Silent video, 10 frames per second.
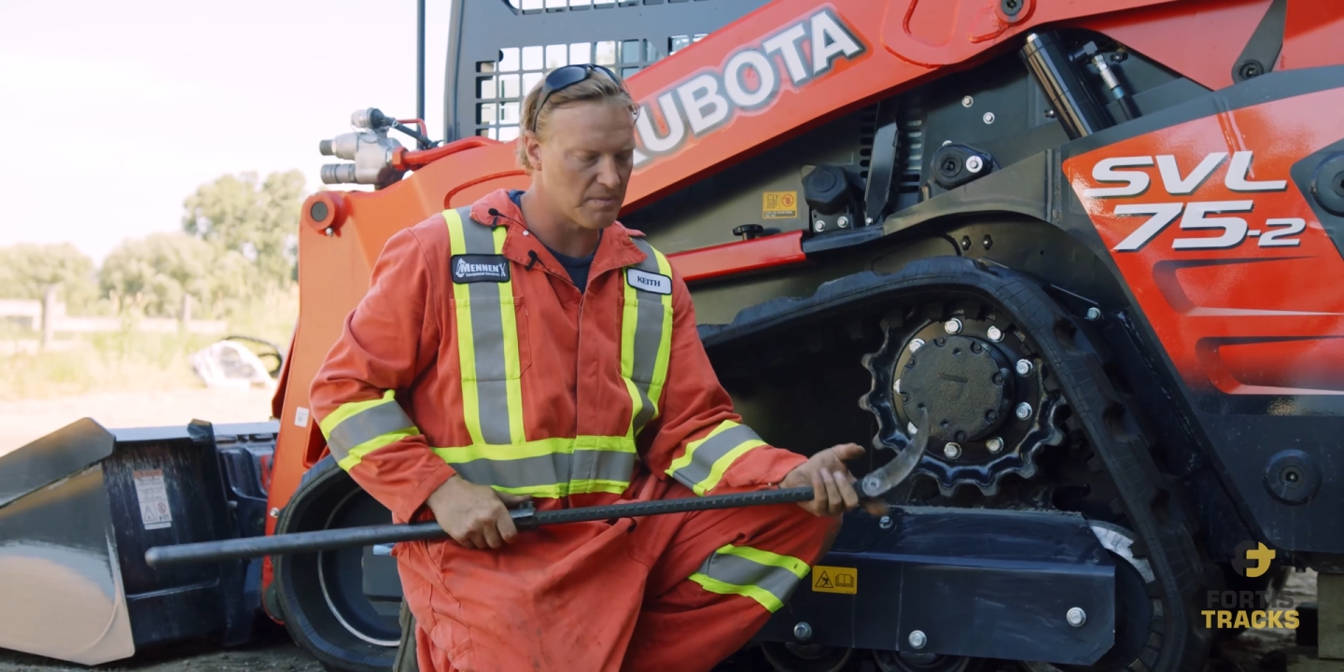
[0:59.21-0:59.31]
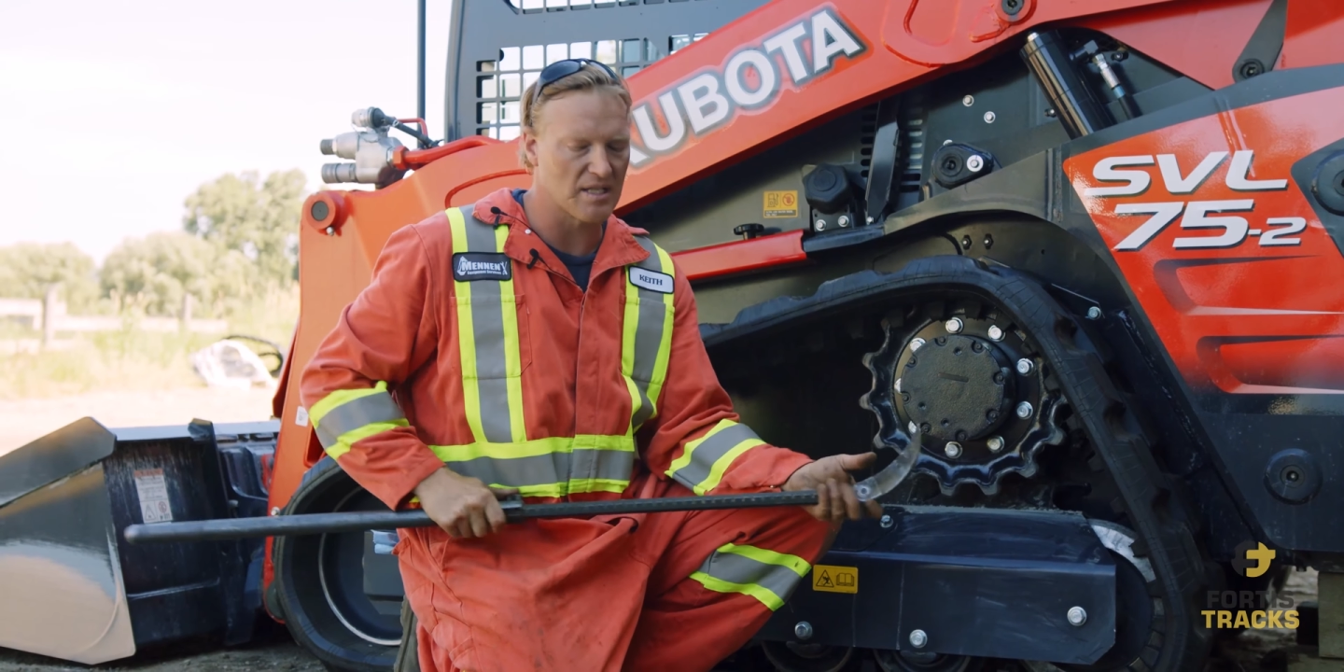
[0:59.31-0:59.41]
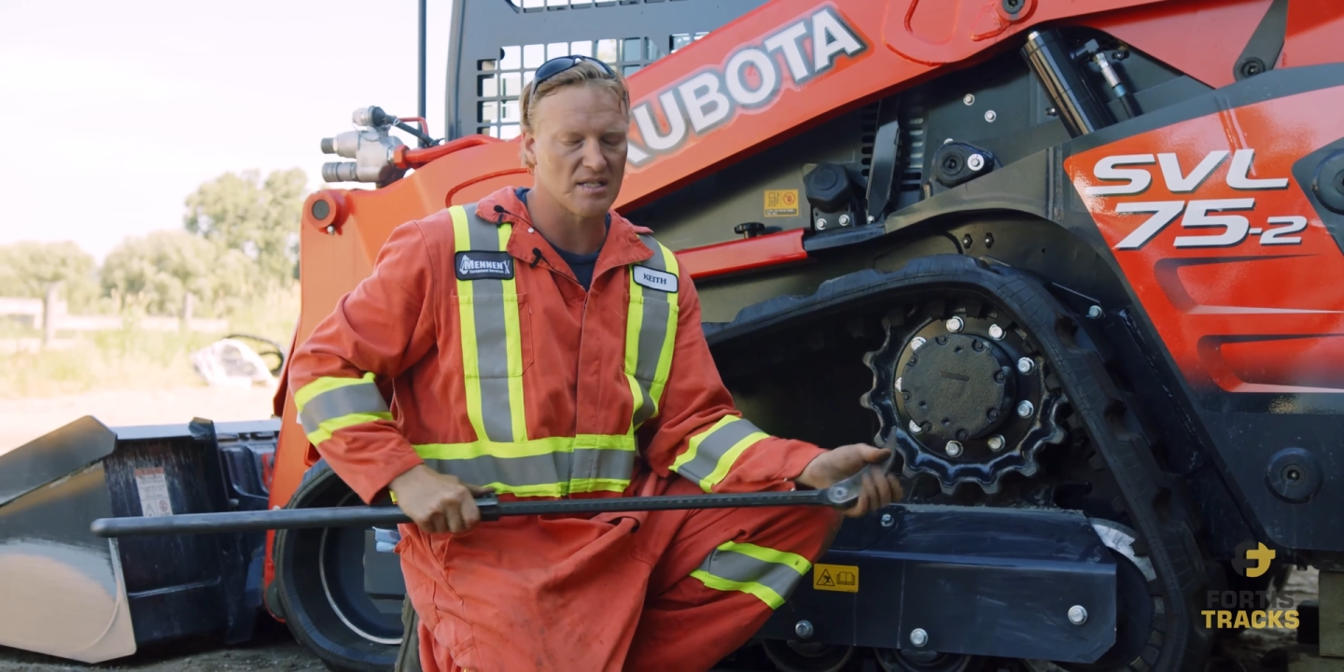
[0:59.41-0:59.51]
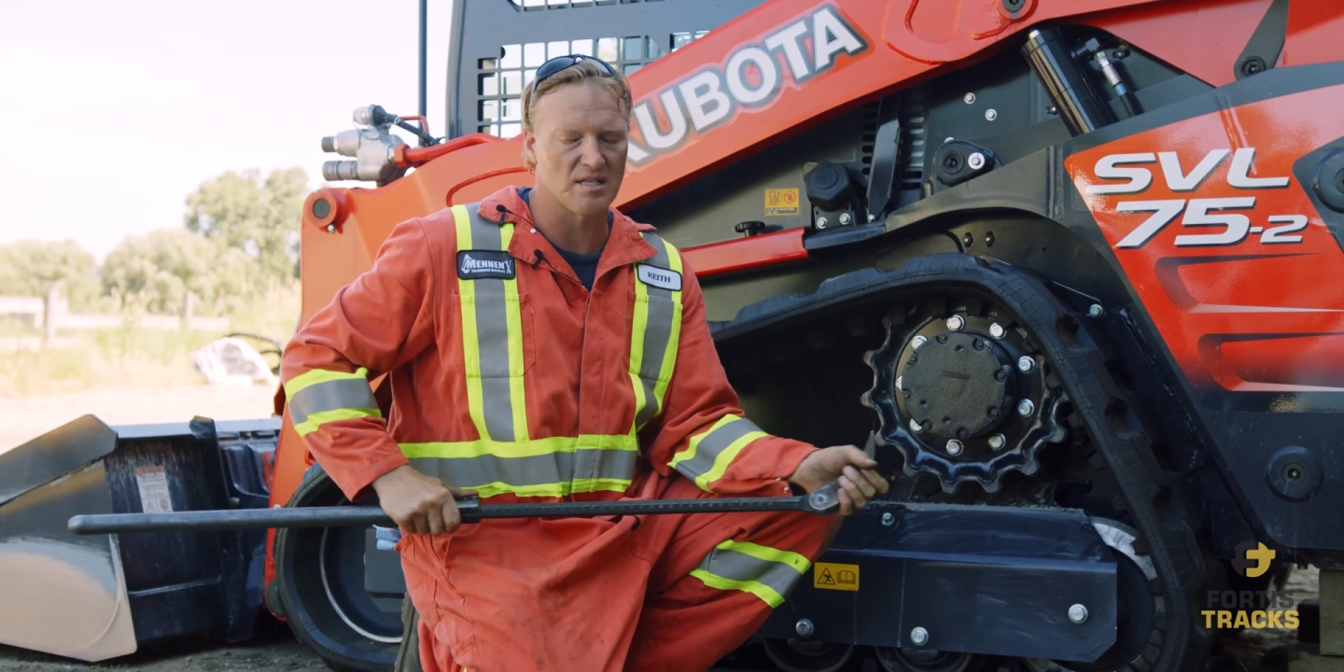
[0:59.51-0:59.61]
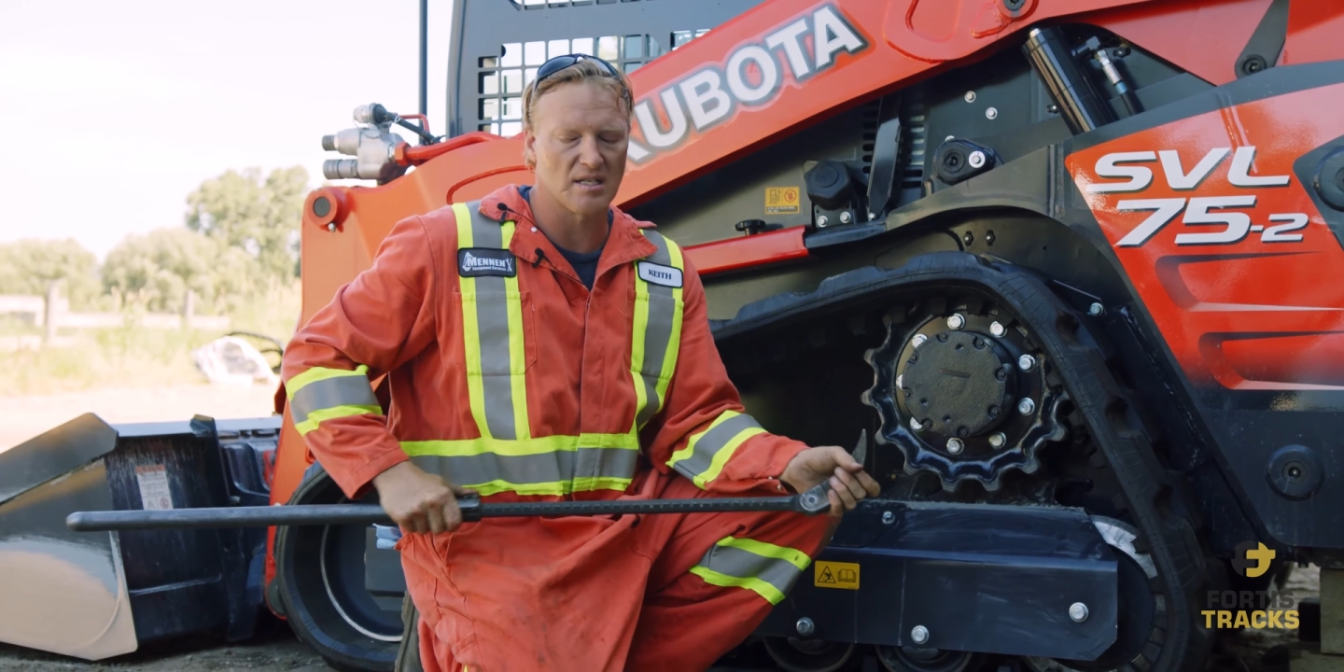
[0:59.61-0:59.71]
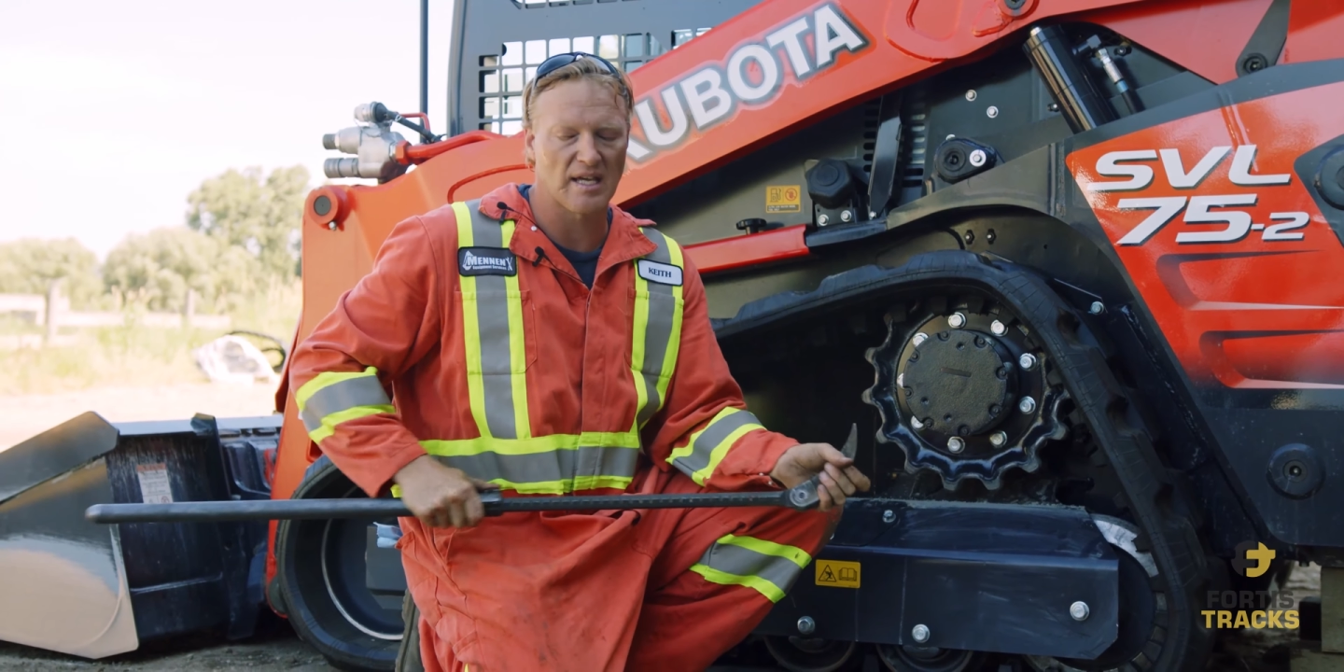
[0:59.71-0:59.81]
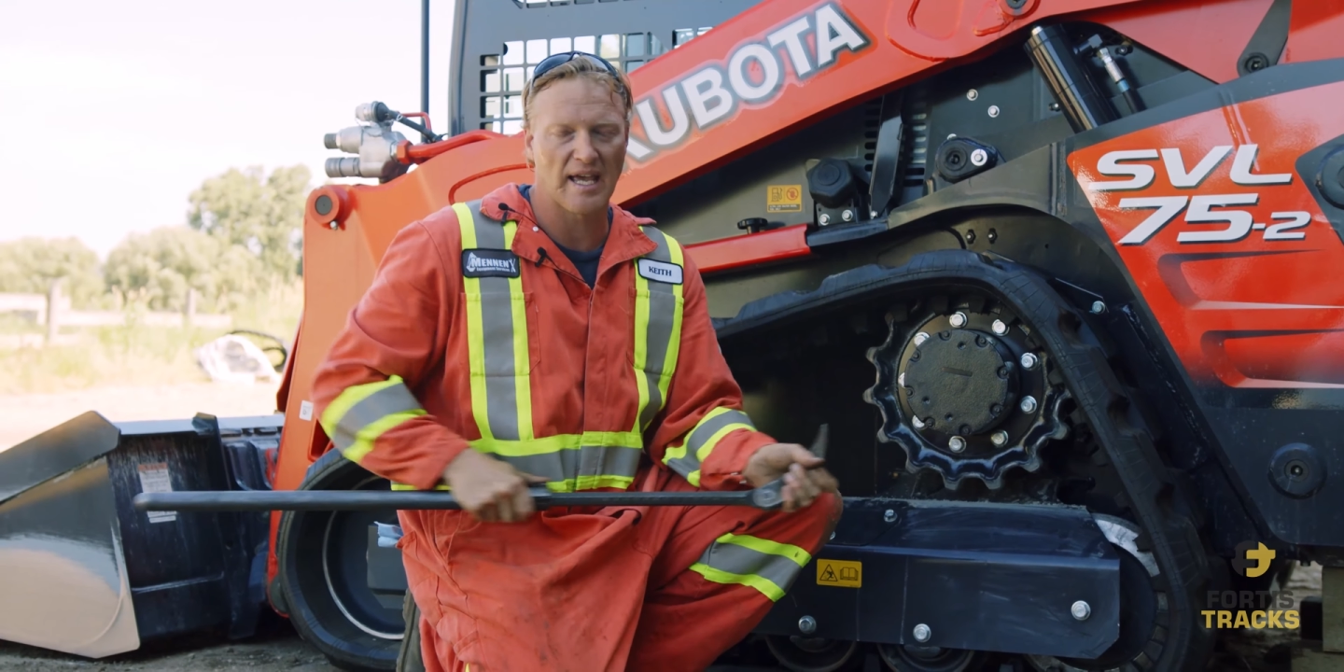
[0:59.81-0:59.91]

because the